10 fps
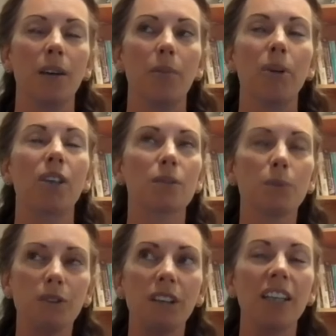because
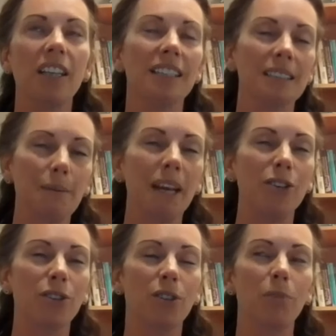we really need to make
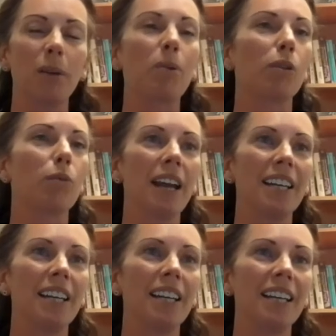sure that people are
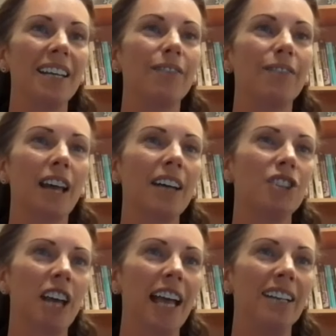ready for
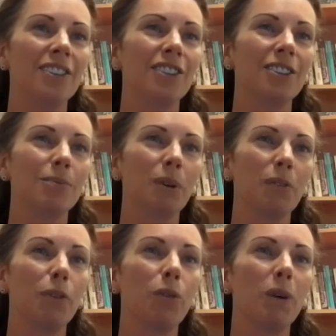that change
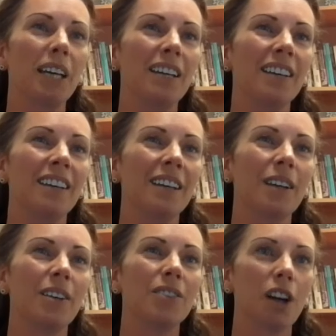before we
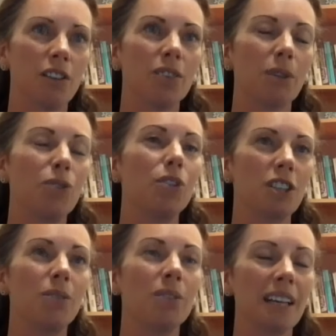start to
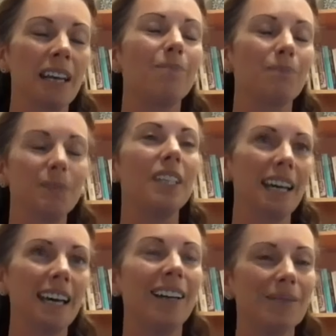introduce it.
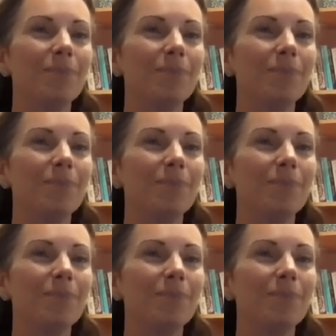Yeah.